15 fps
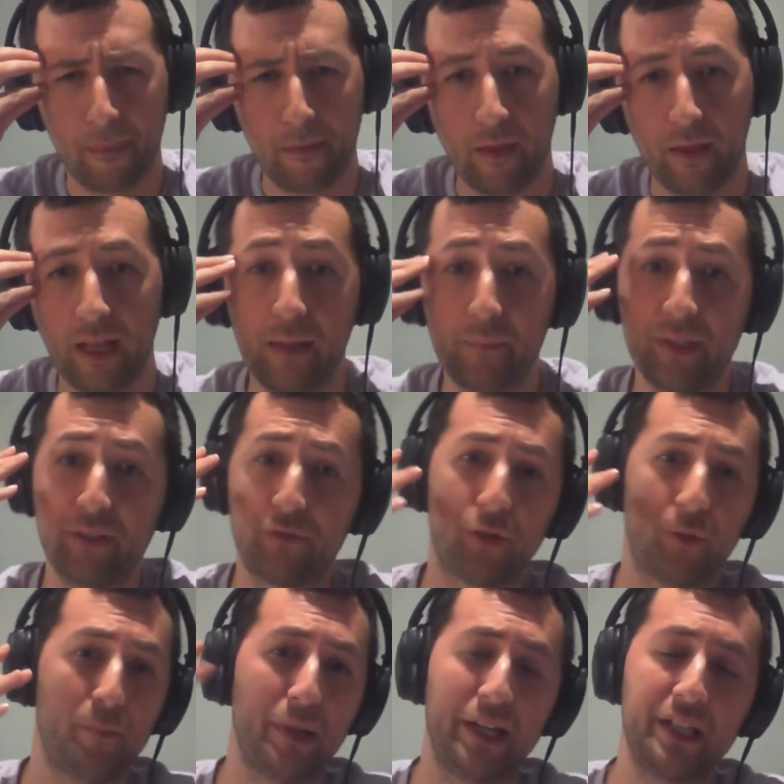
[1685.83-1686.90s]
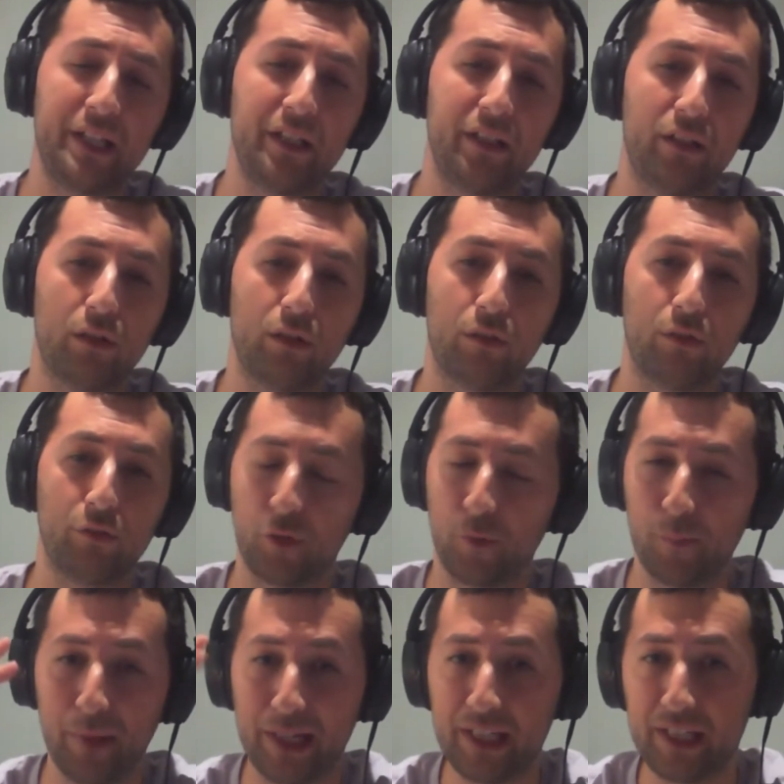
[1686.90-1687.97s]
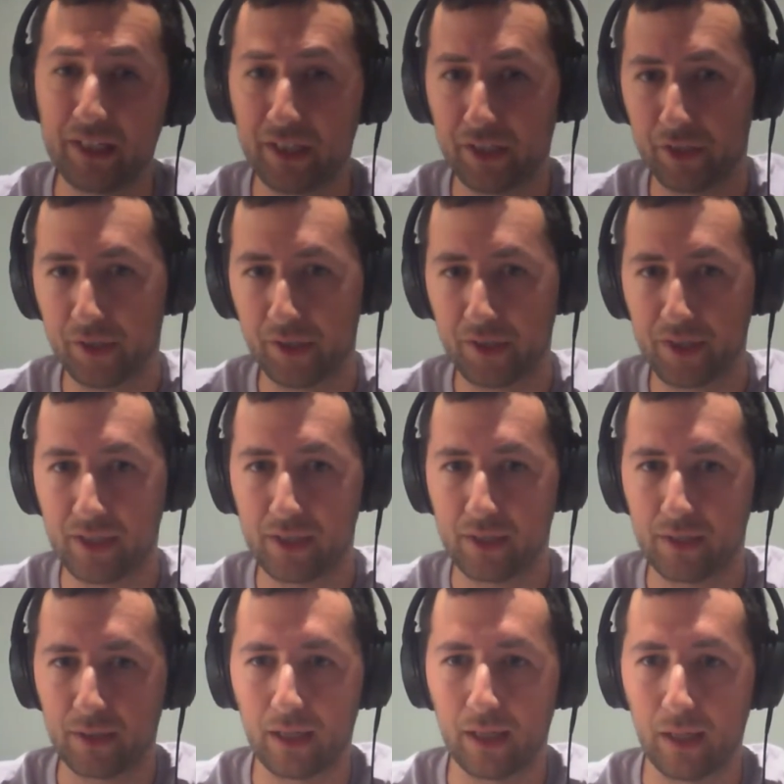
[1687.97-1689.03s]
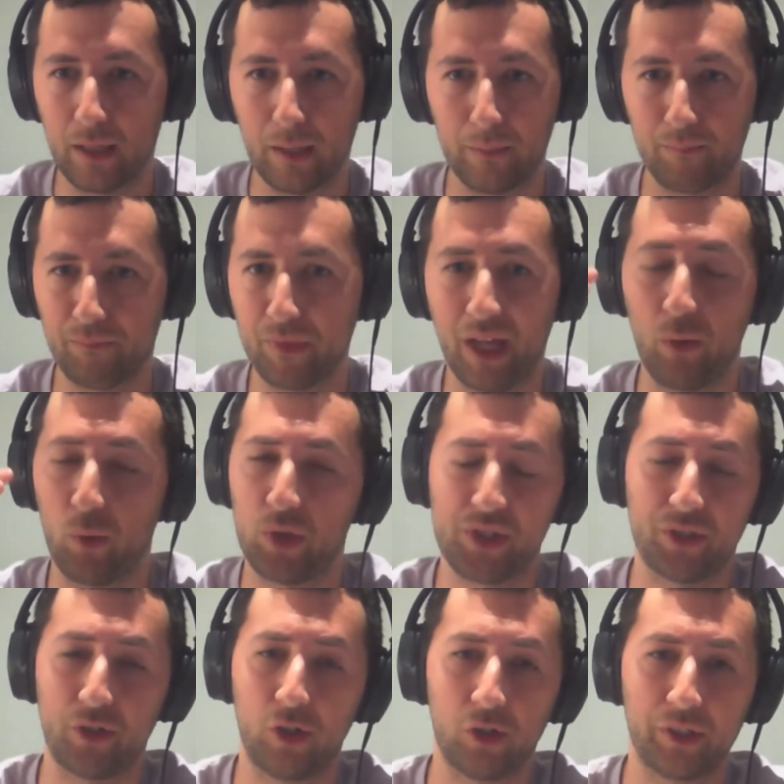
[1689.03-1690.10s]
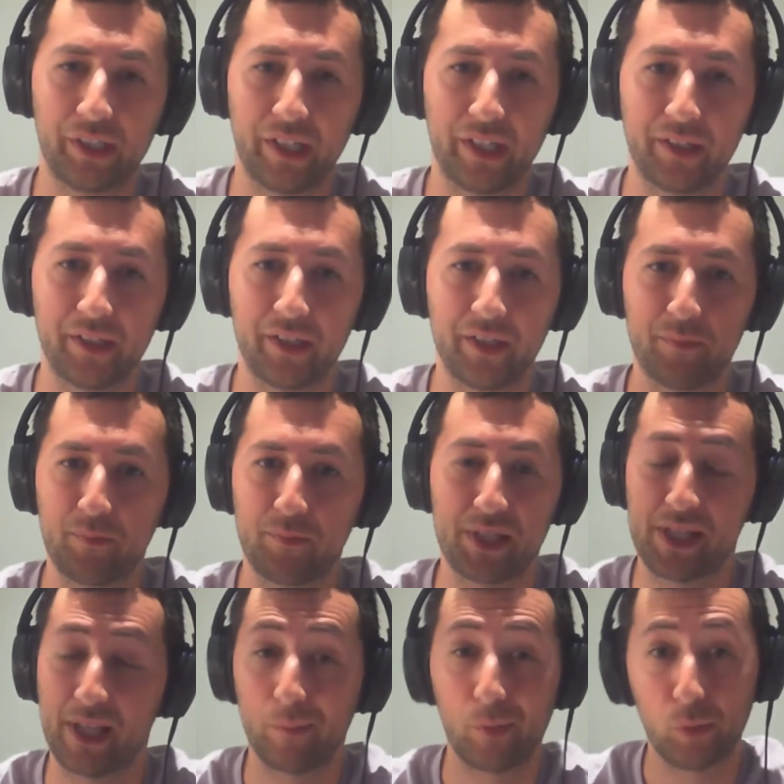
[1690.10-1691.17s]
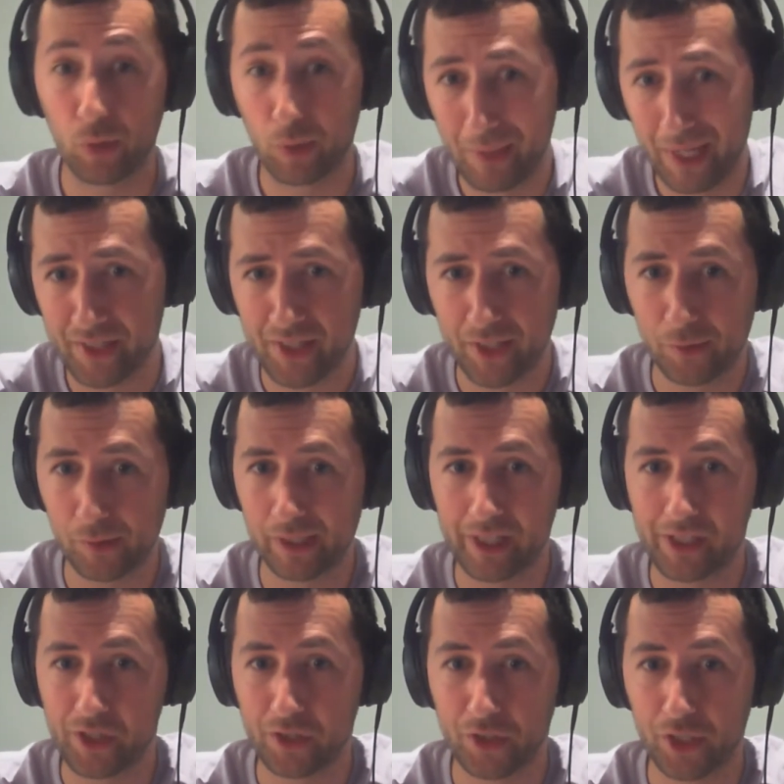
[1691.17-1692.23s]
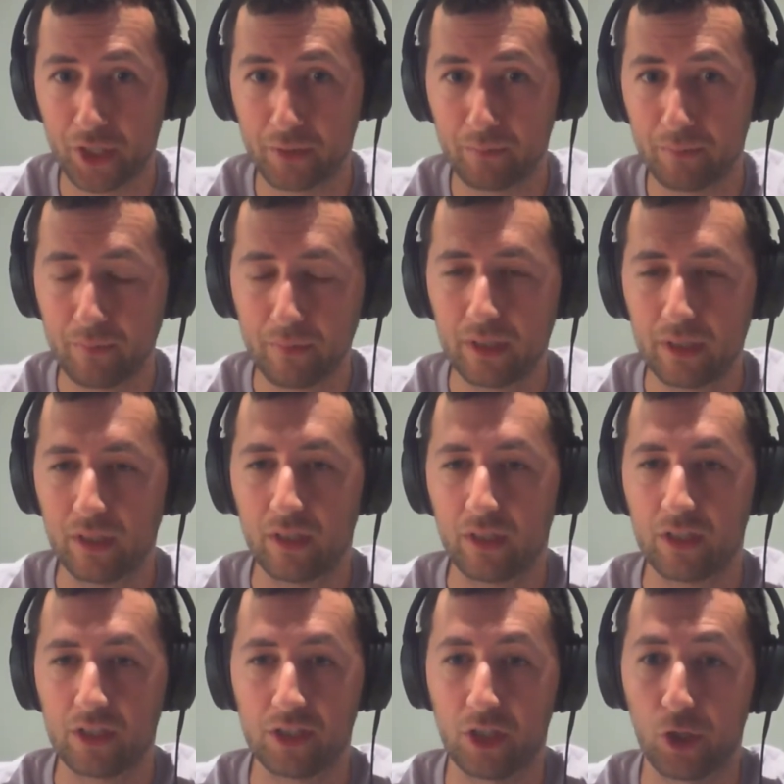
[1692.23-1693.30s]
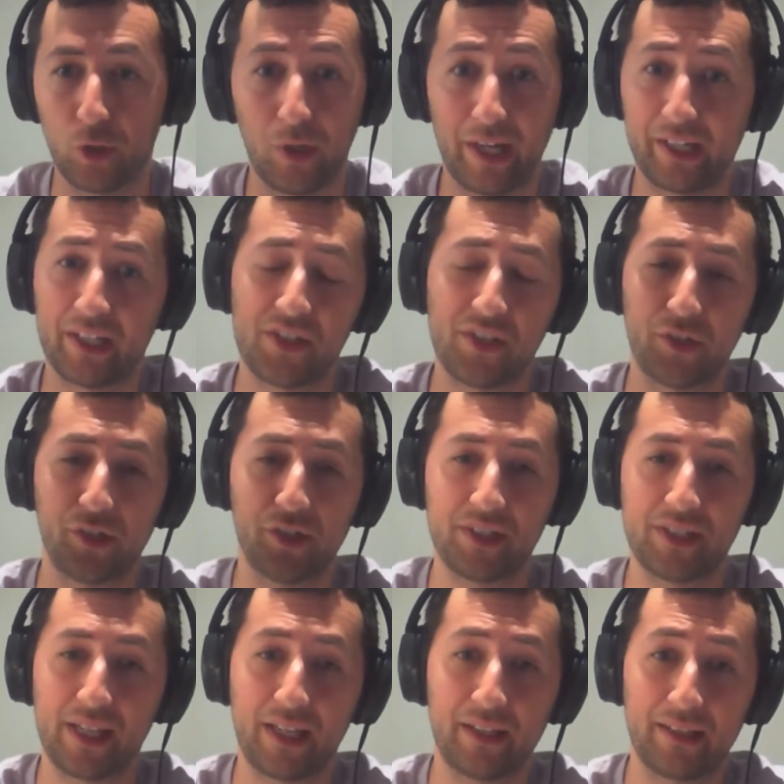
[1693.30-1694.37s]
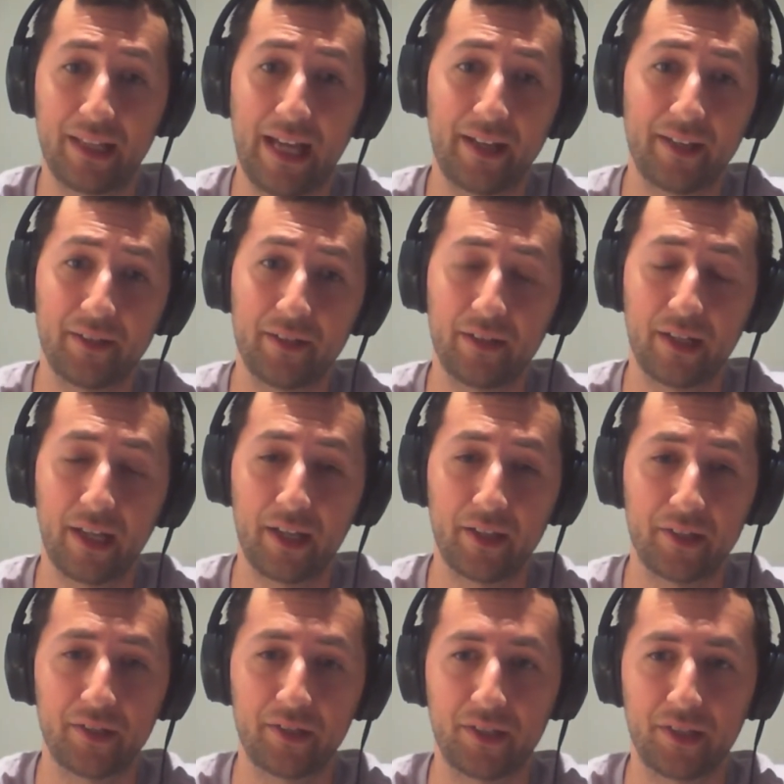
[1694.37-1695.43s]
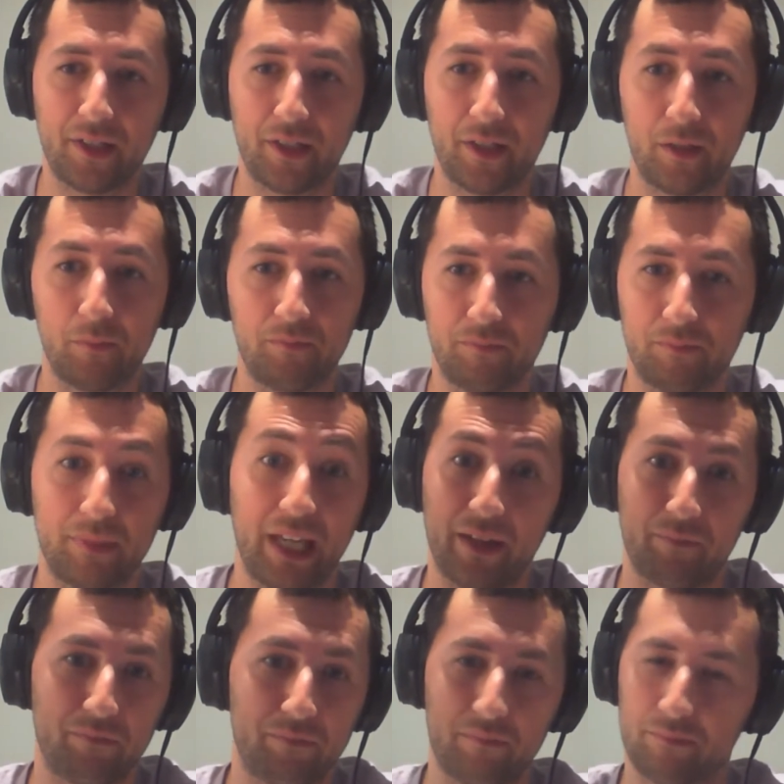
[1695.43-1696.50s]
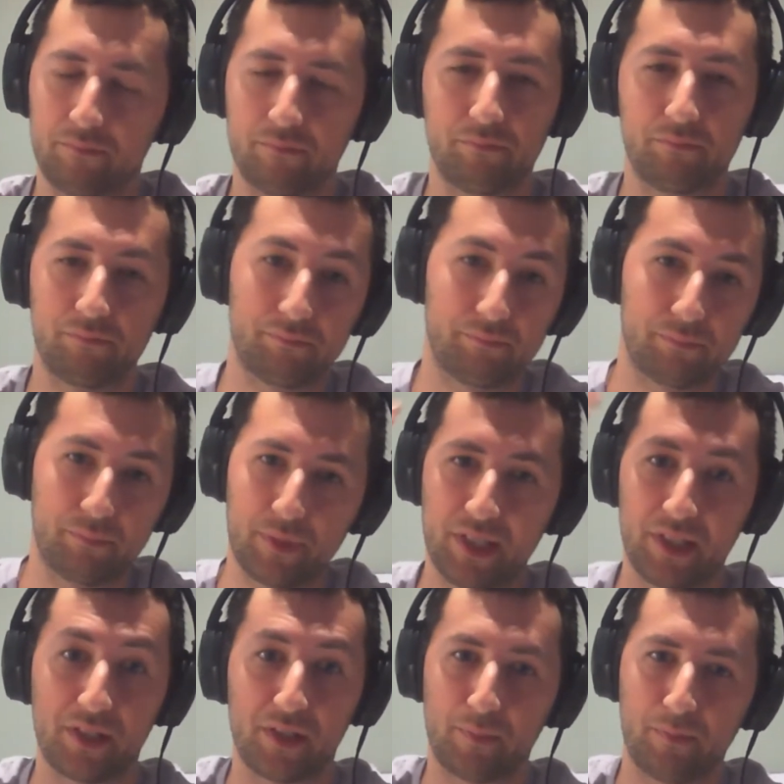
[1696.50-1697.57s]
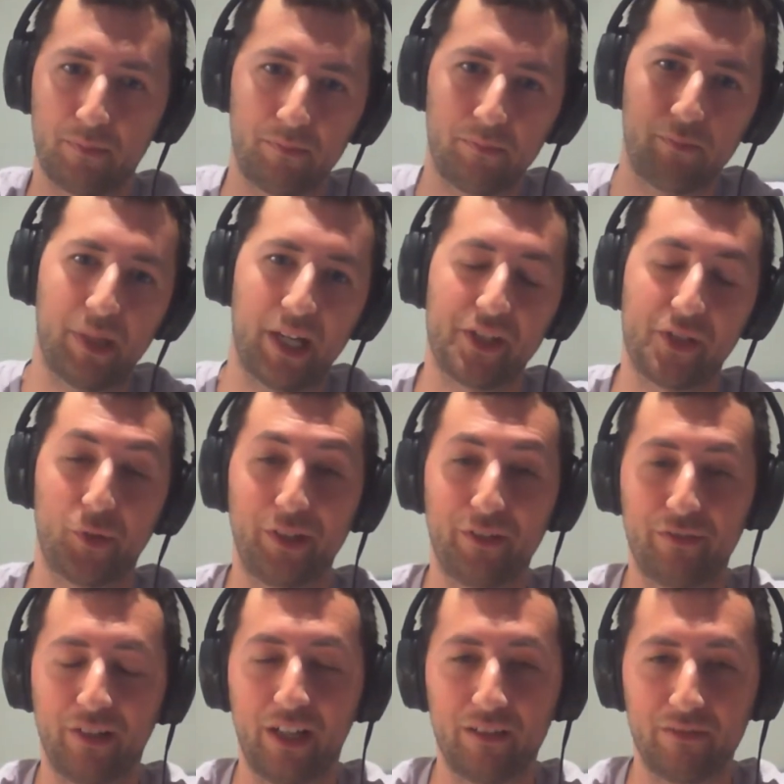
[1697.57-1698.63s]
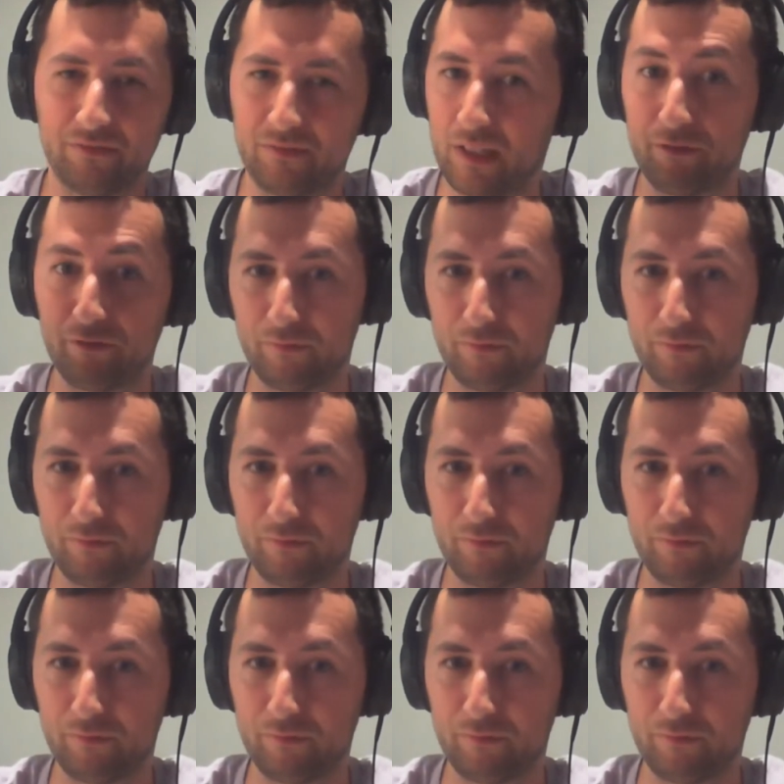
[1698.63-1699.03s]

I mean, for many years, I wasn't holding any stable romantic relationship, so I guess you could say that. And yeah, since past 25, I've